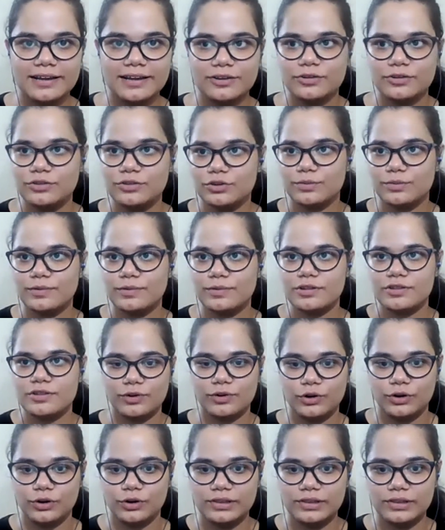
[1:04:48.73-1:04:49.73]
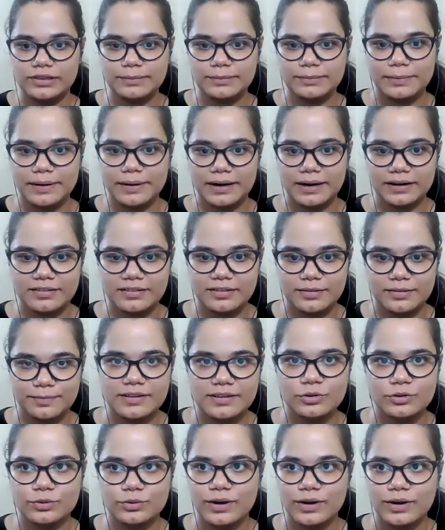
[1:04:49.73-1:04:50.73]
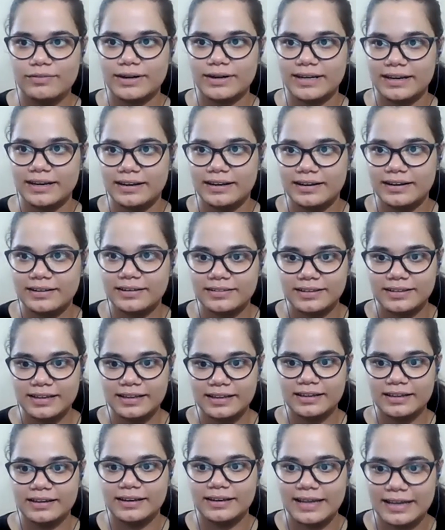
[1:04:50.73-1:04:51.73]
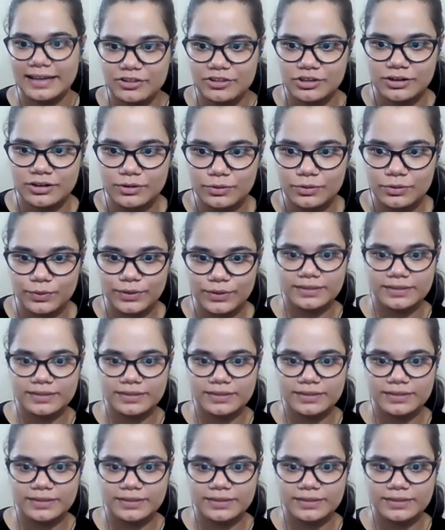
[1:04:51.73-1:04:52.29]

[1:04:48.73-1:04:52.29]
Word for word: Thank you so much for all the participants who have attended the lecture.